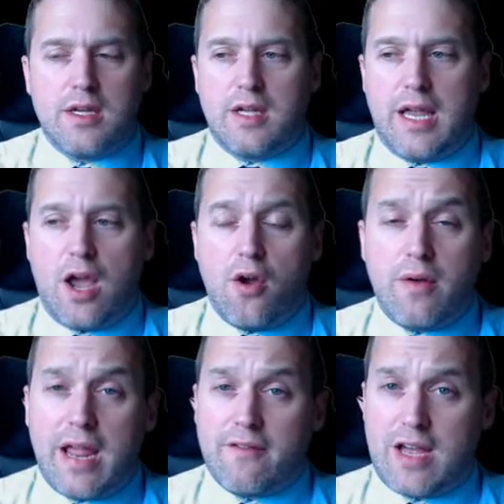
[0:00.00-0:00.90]
It
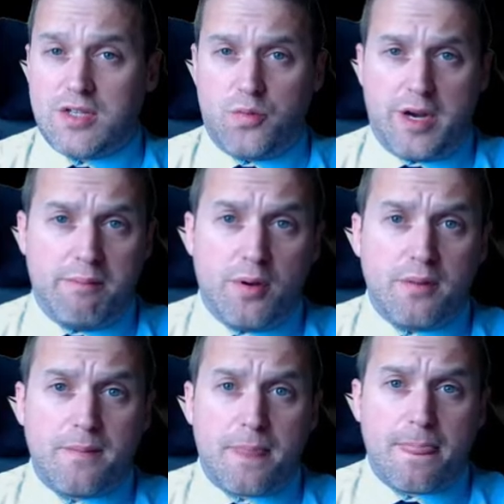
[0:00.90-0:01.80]
only ever has one input.
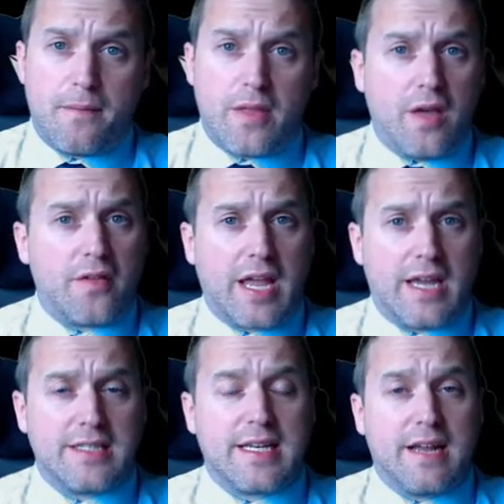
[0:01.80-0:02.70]
The other
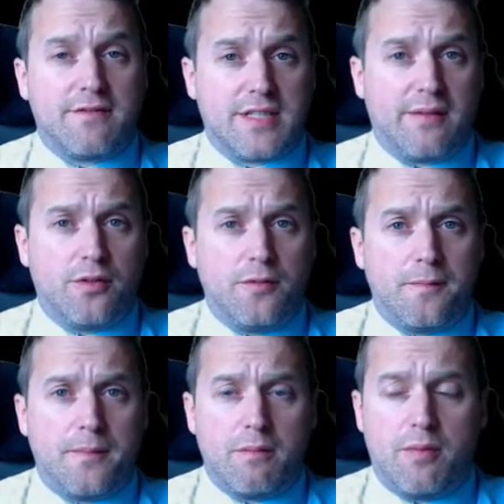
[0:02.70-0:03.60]
gates can have several,
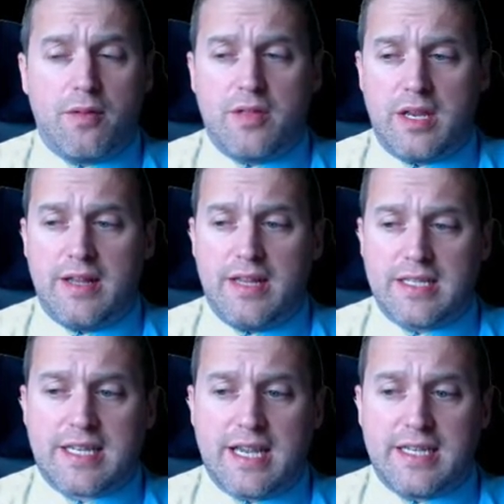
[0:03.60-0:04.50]
but in this
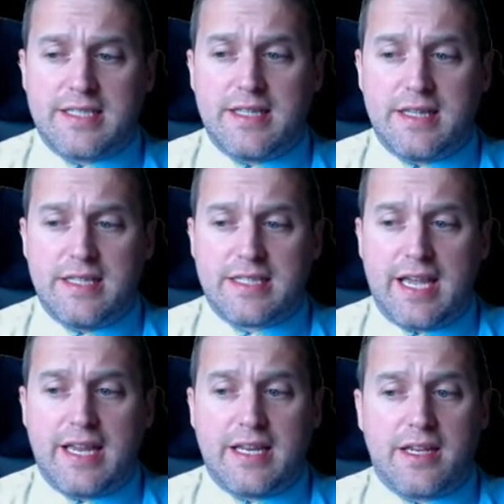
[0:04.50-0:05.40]
case, this
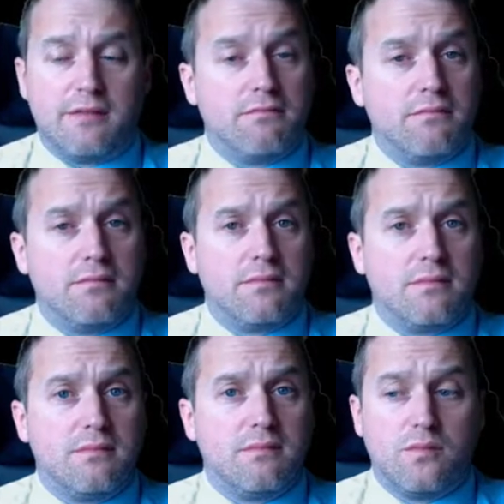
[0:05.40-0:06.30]
gate can
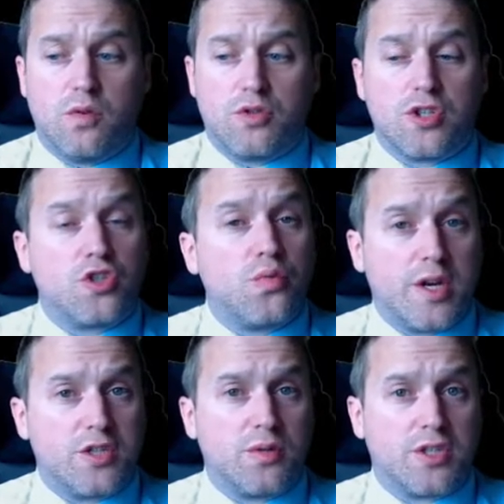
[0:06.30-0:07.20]
will just
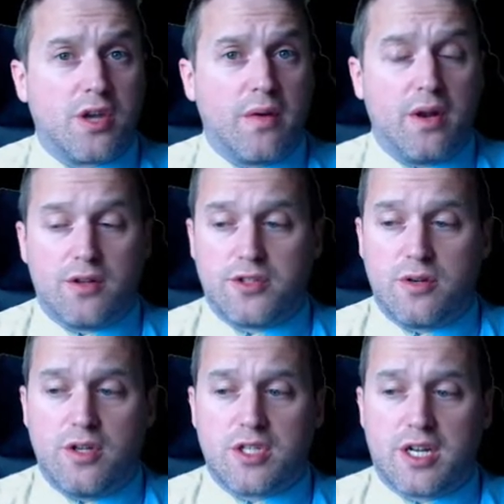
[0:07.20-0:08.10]
switch what's going on. So
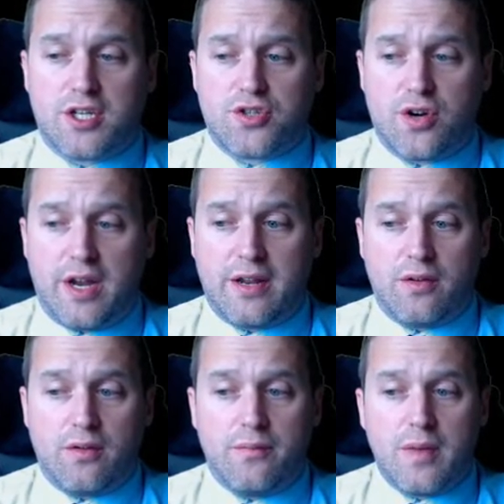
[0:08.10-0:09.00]
it looks like a
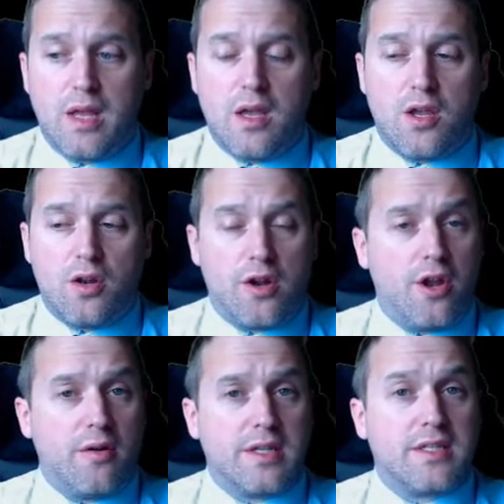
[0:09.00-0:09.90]
triangle. You'll have
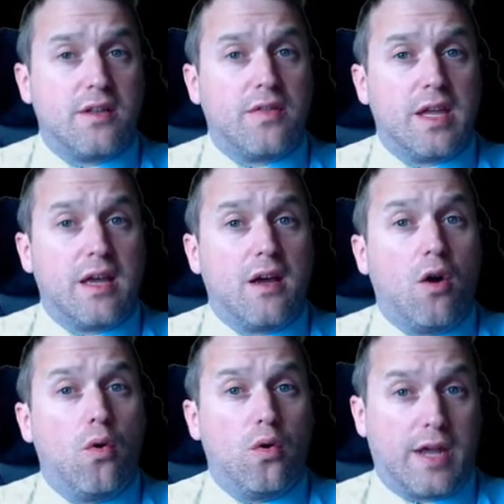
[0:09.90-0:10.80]
noticed that the uh,
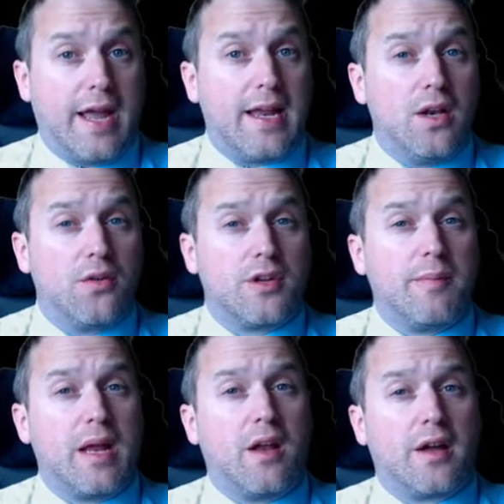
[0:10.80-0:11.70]
OR gate looked a
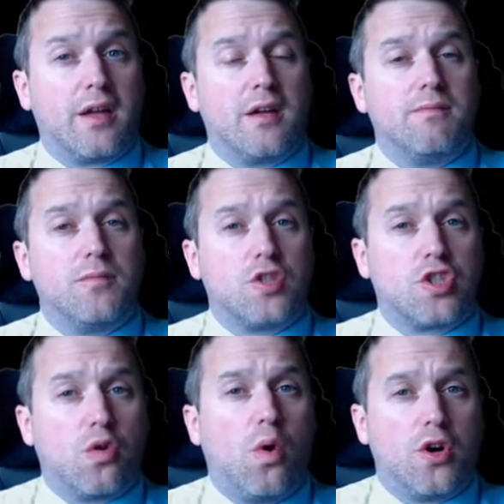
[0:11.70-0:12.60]
bit like a
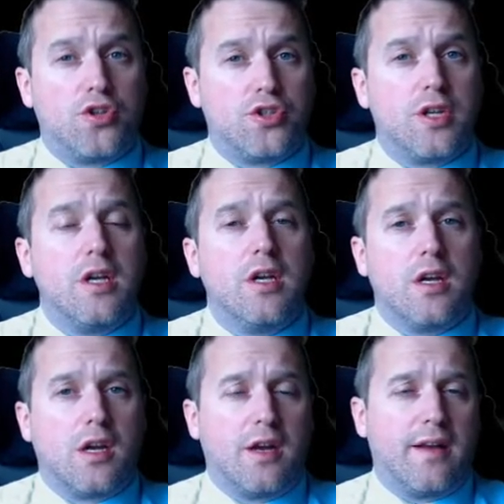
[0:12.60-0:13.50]
squashed
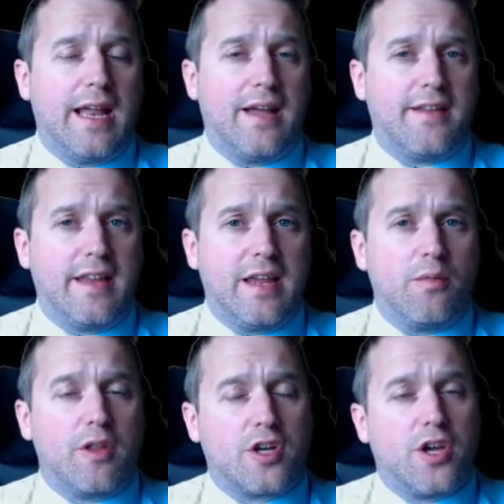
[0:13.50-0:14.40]
kind of letter D
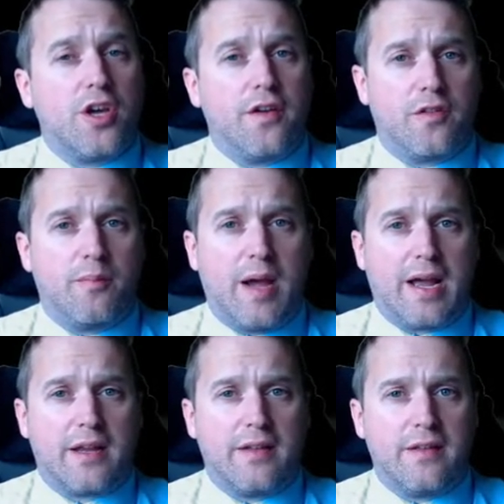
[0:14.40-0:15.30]
with a curved back,
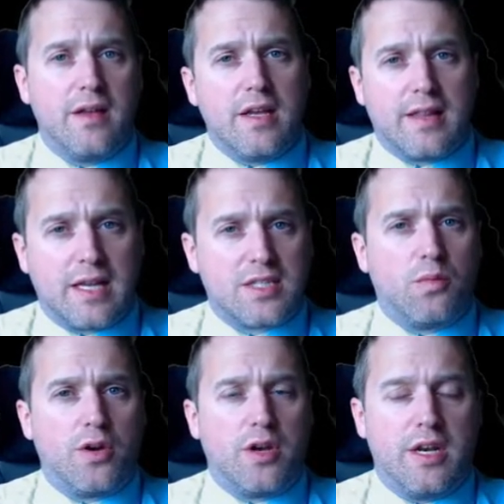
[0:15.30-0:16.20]
and that's the
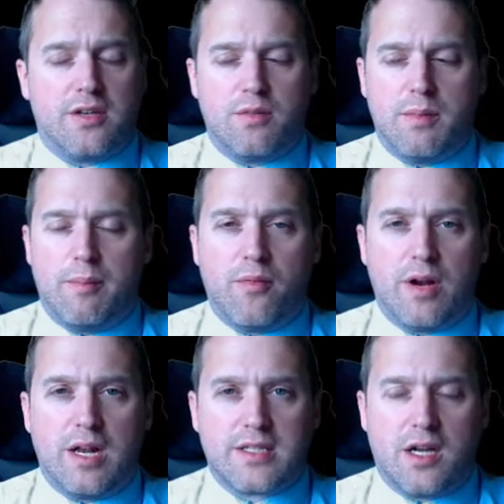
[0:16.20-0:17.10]
one you need to remember really.
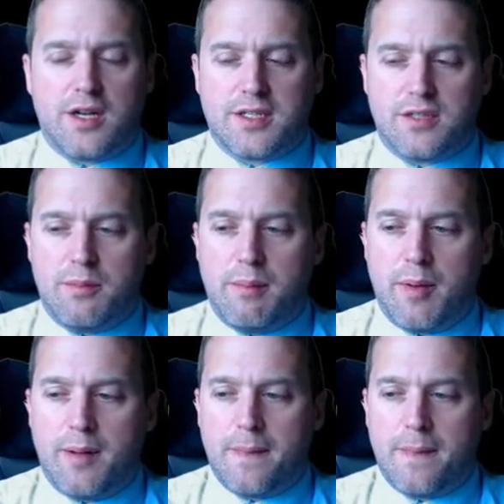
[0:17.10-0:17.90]
That's the hardest to remember.